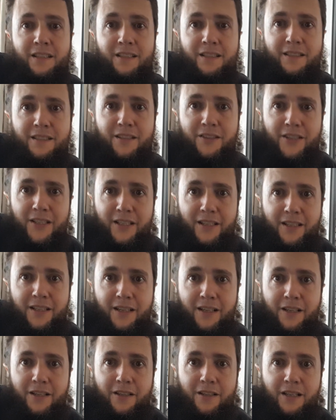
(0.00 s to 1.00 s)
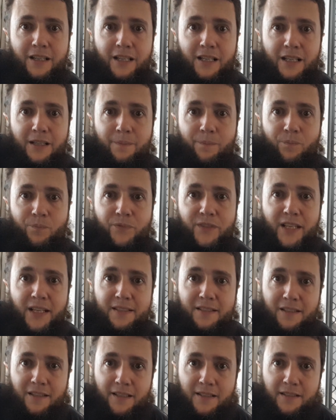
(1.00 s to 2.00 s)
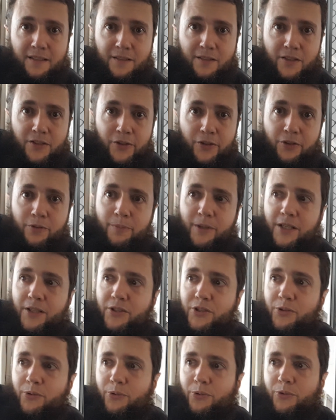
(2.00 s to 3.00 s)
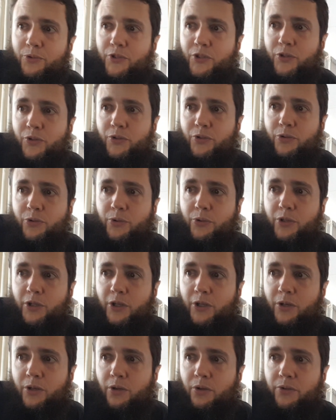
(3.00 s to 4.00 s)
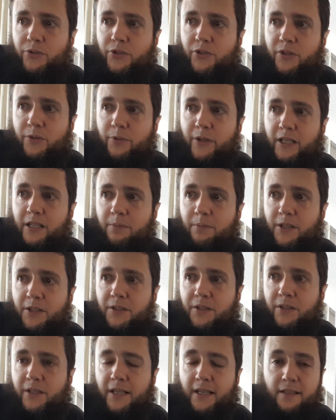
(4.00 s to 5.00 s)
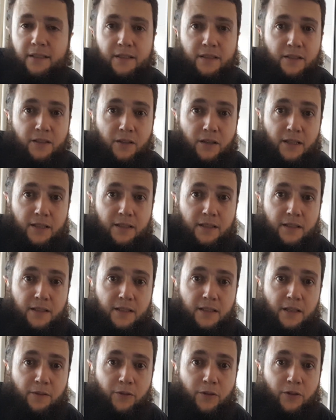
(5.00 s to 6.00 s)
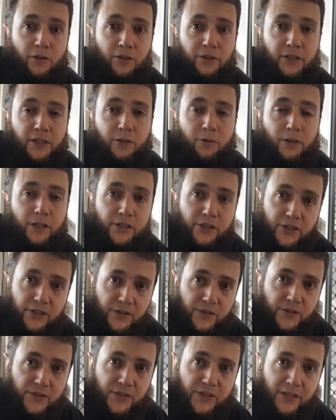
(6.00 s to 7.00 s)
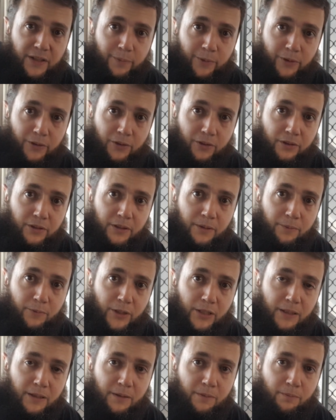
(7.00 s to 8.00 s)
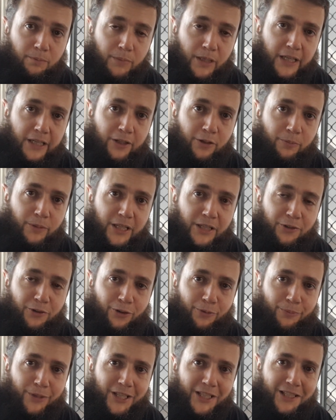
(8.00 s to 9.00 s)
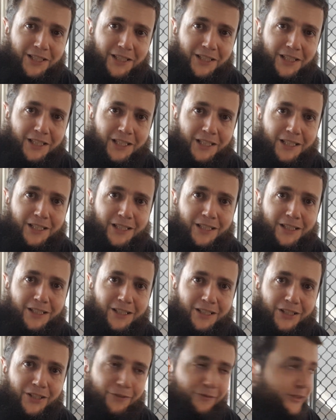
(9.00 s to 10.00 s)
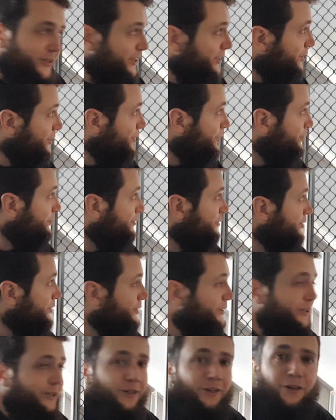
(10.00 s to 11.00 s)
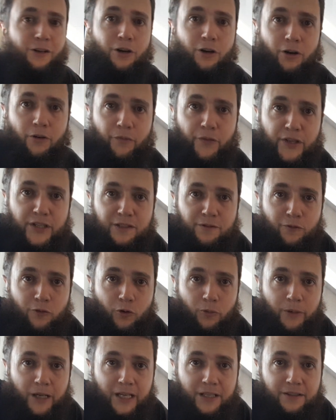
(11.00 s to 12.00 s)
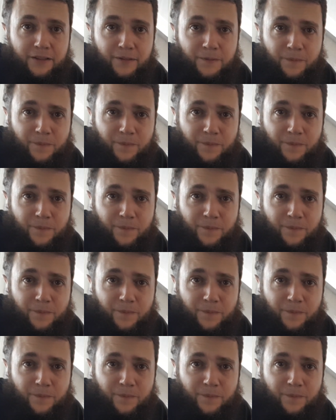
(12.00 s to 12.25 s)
So there you go. That's lesson 2. Make sure to go on to the recommended exercises. If you've got any questions, send them along, and we may or may not make a video of this format.